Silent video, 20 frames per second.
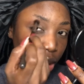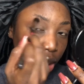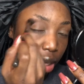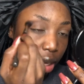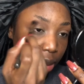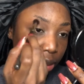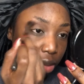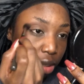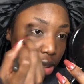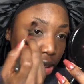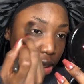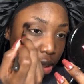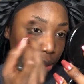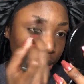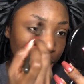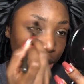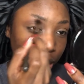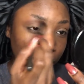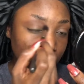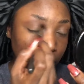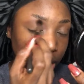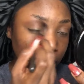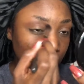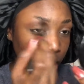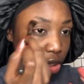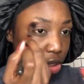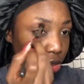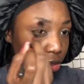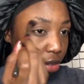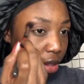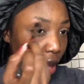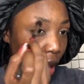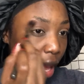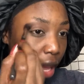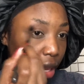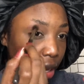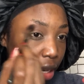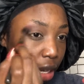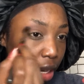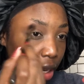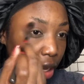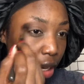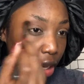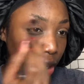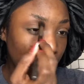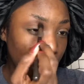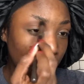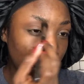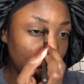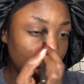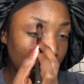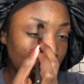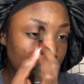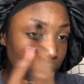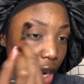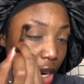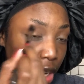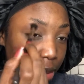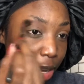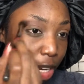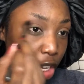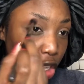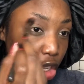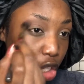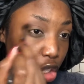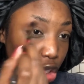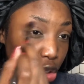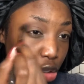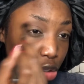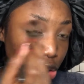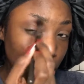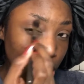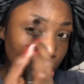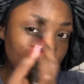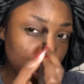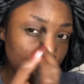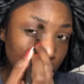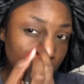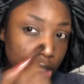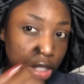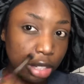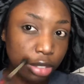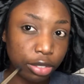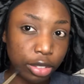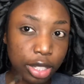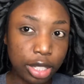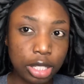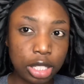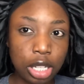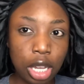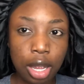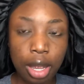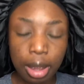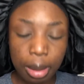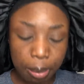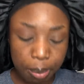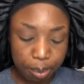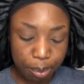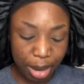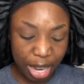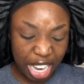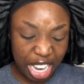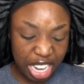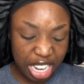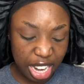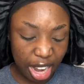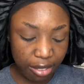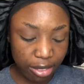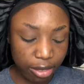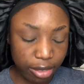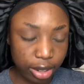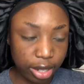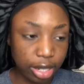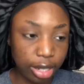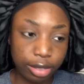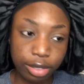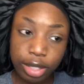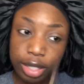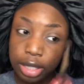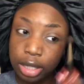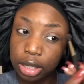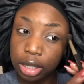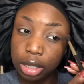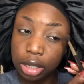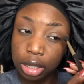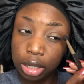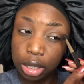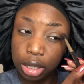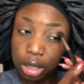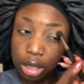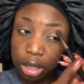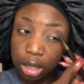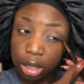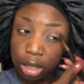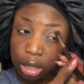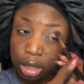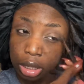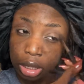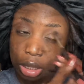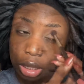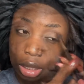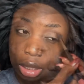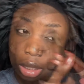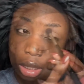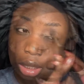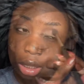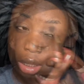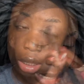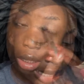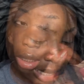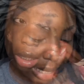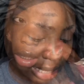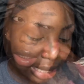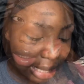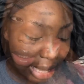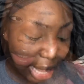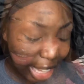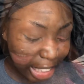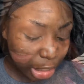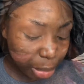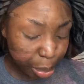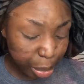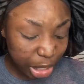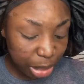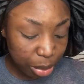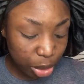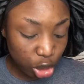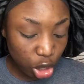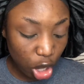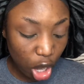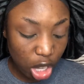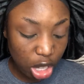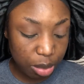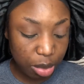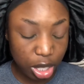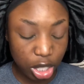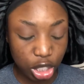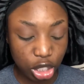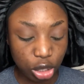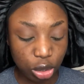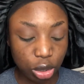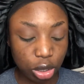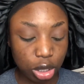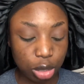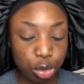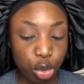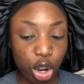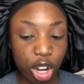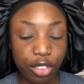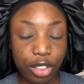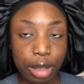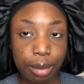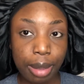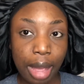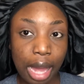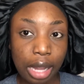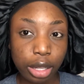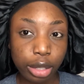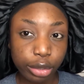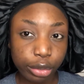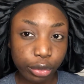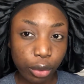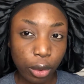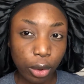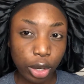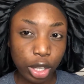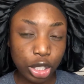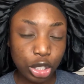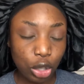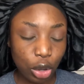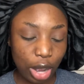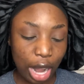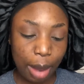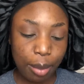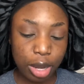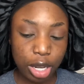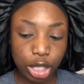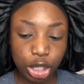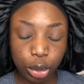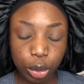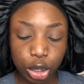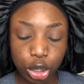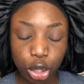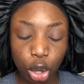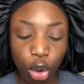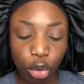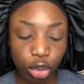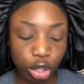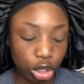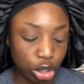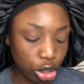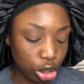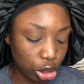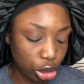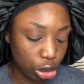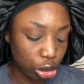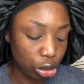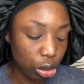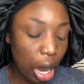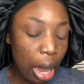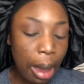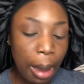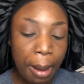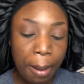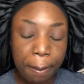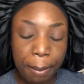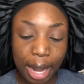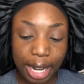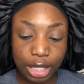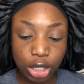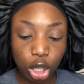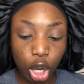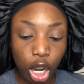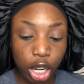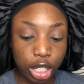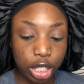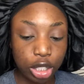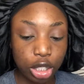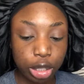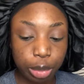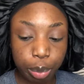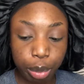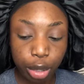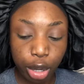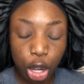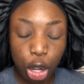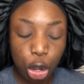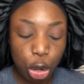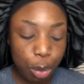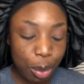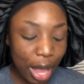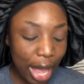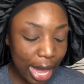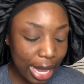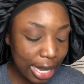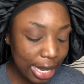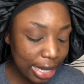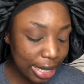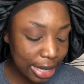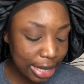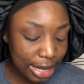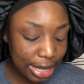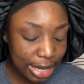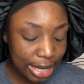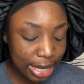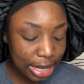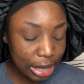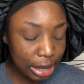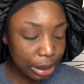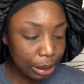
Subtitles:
And I'm just gonna put a touch of that in here. Not gonna make a huge difference, but enough of a difference. That's pretty much all I'm going to use the Morphe palette for. So now I'm going to switch over to my Tarteist Pro palette.